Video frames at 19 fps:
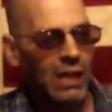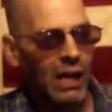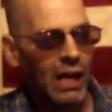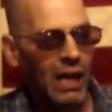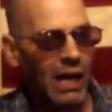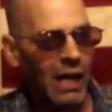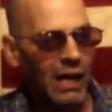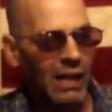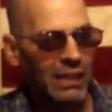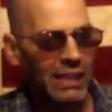
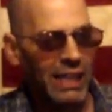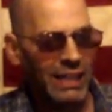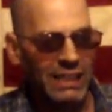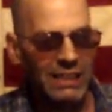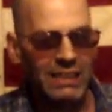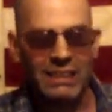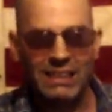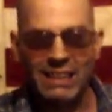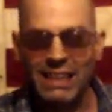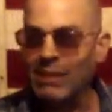They
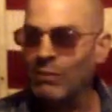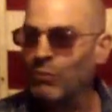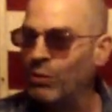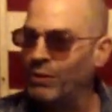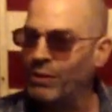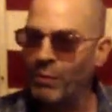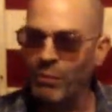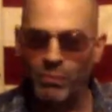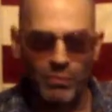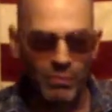can see when
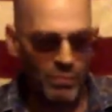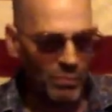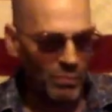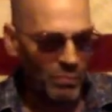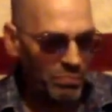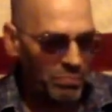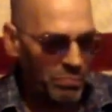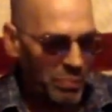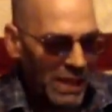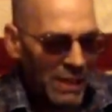the
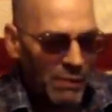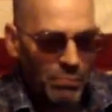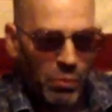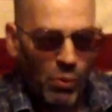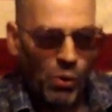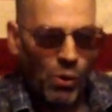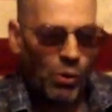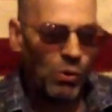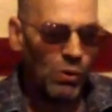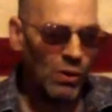
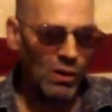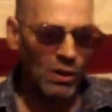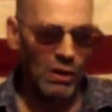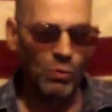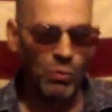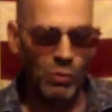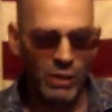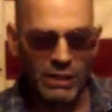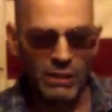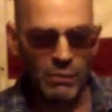people,
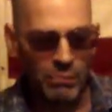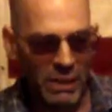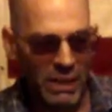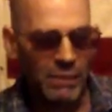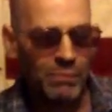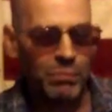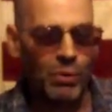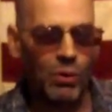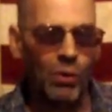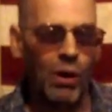we the
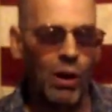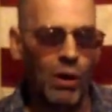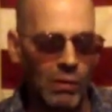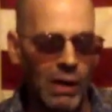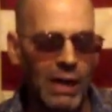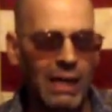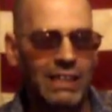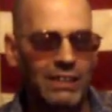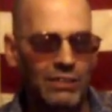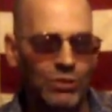people, are
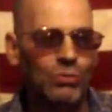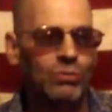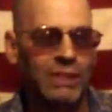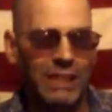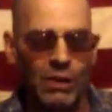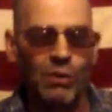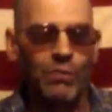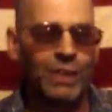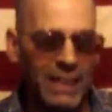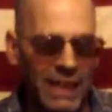ready to
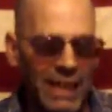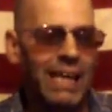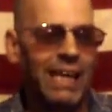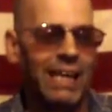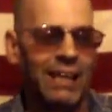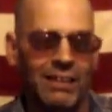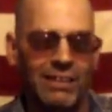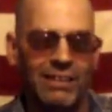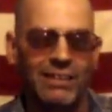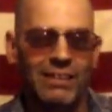kill the
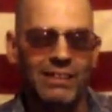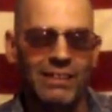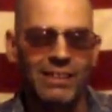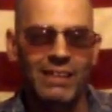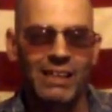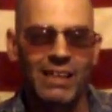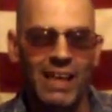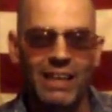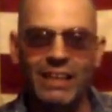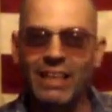king.
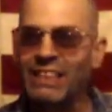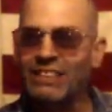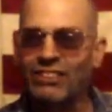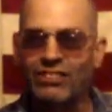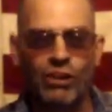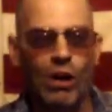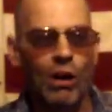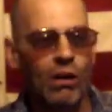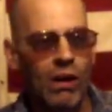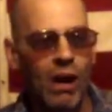And they
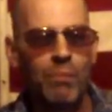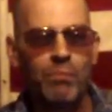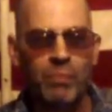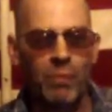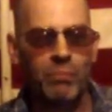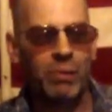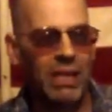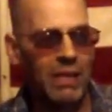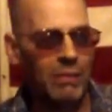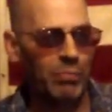stir up the
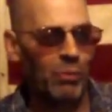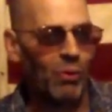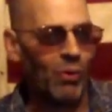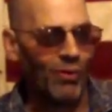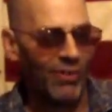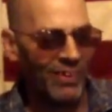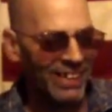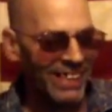people.